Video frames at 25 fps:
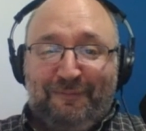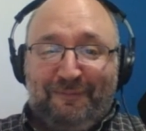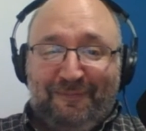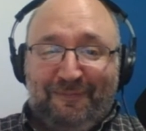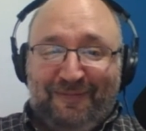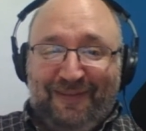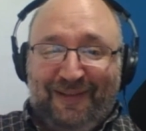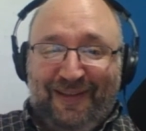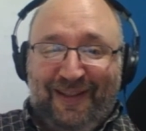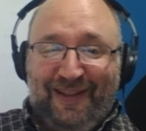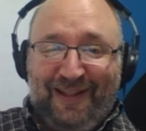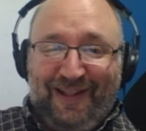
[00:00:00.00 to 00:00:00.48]

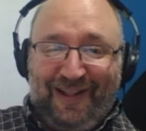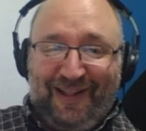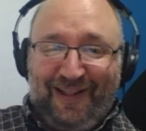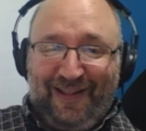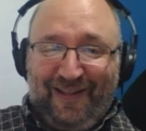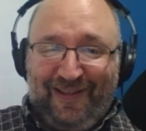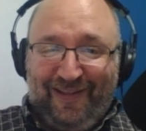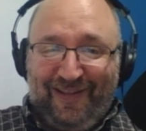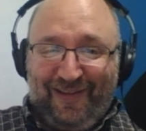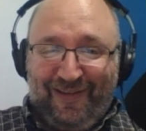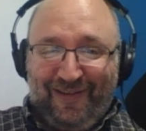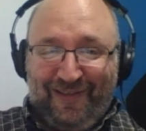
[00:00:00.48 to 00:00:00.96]

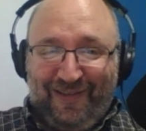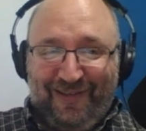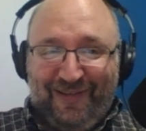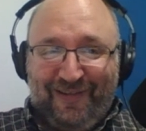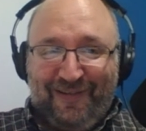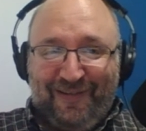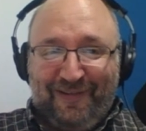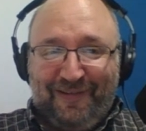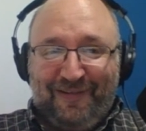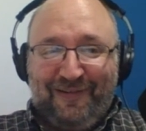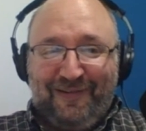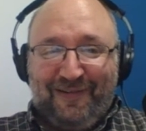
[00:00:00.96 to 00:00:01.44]

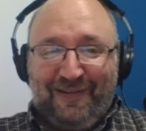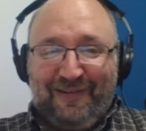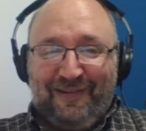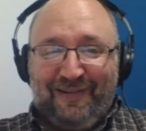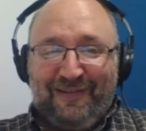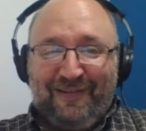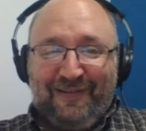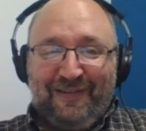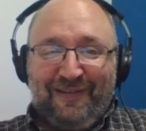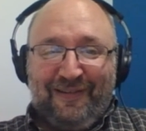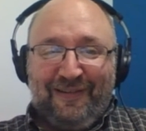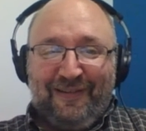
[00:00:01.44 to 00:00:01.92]

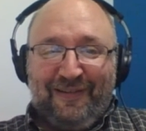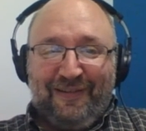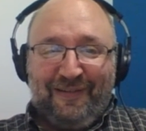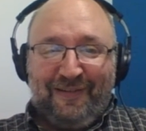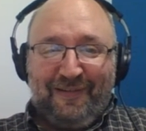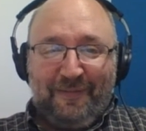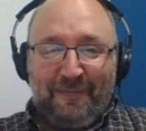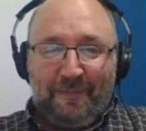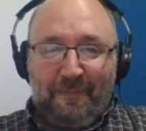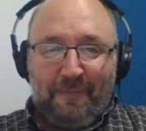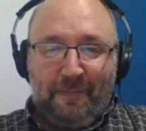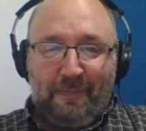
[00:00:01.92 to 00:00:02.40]

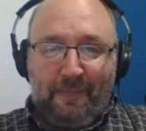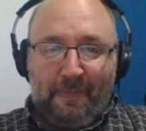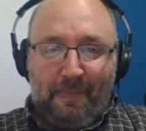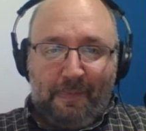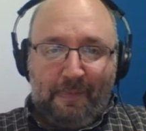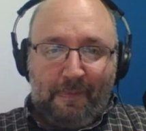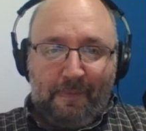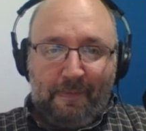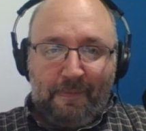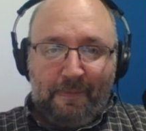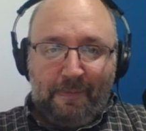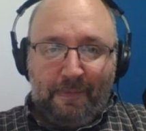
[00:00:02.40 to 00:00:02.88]

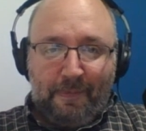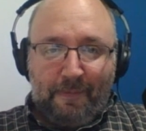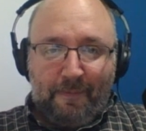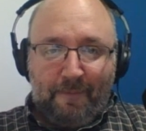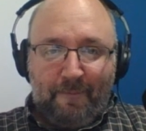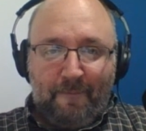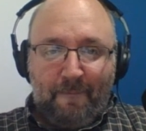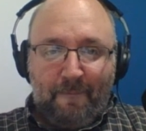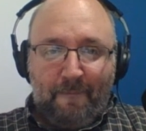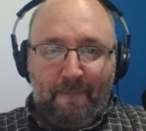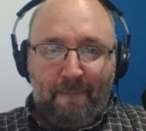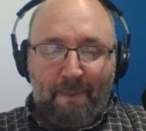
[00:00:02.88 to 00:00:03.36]

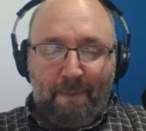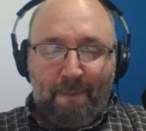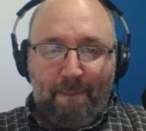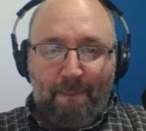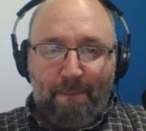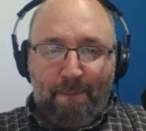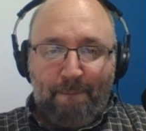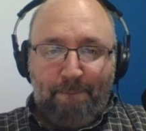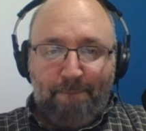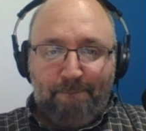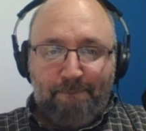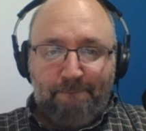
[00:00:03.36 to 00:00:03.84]

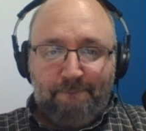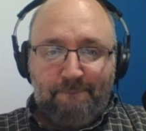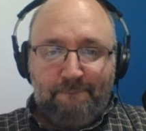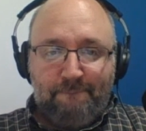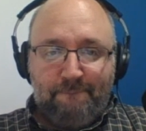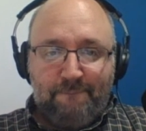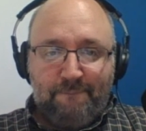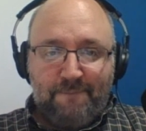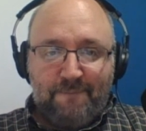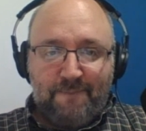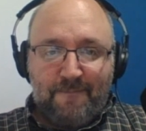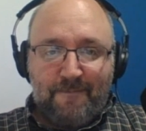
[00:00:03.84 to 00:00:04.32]

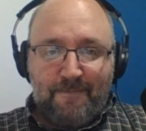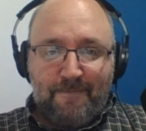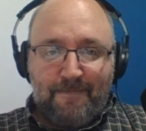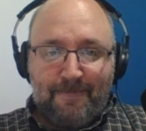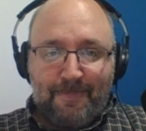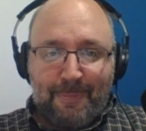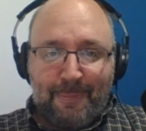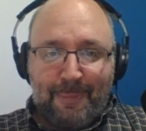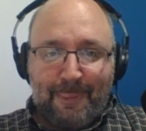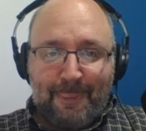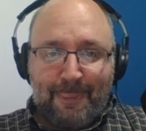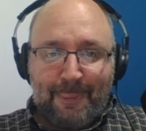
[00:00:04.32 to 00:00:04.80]

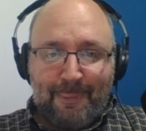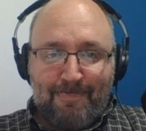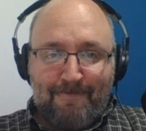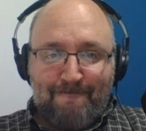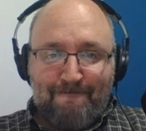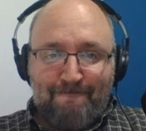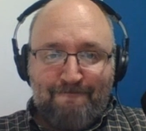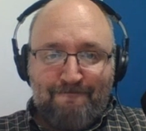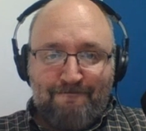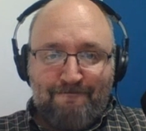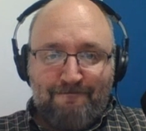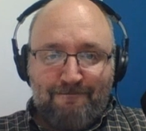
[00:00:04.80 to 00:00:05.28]

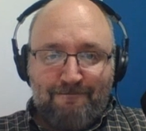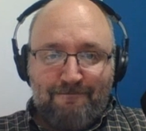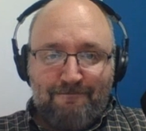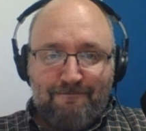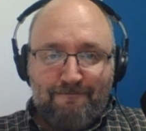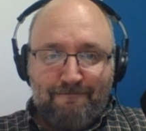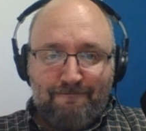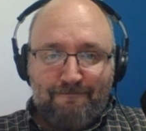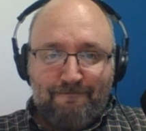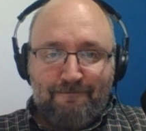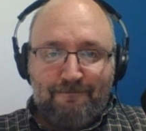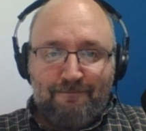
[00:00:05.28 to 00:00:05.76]

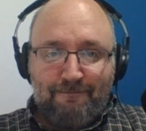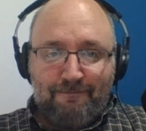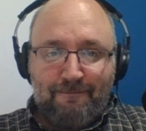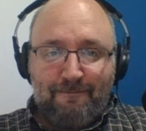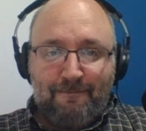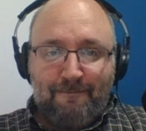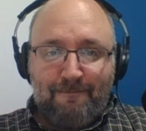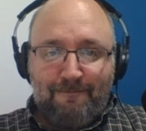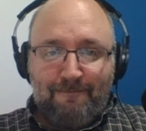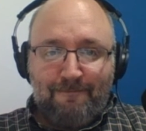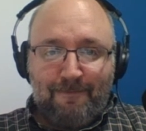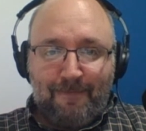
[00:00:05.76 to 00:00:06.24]

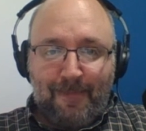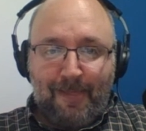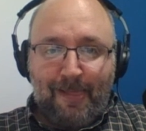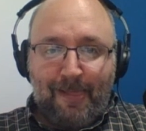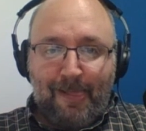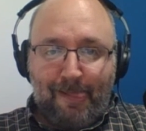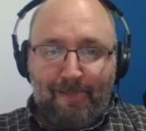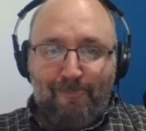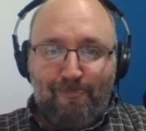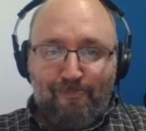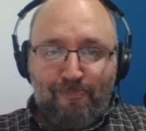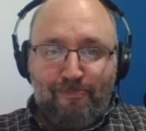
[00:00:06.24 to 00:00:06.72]

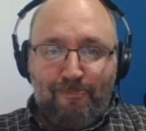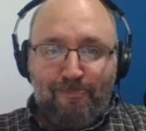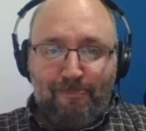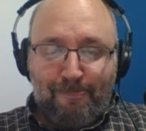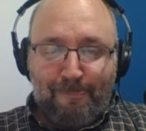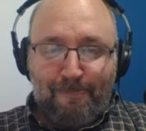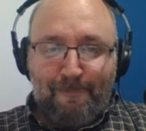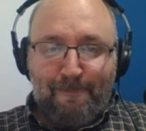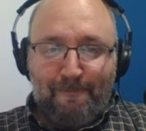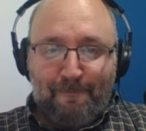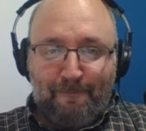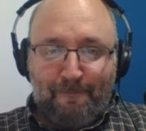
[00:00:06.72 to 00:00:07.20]

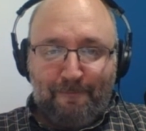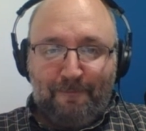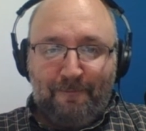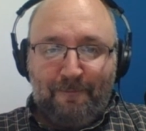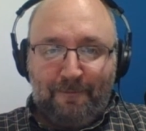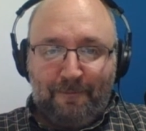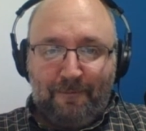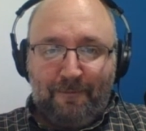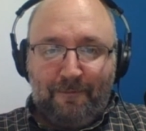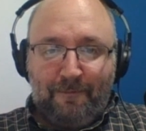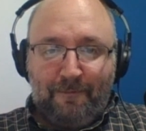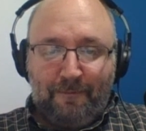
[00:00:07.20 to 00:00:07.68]

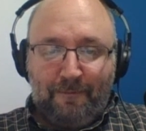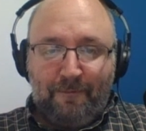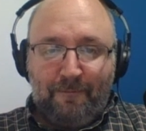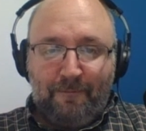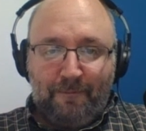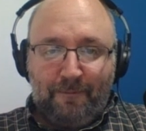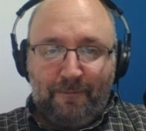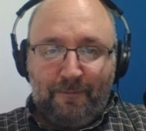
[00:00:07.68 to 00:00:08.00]
(silent)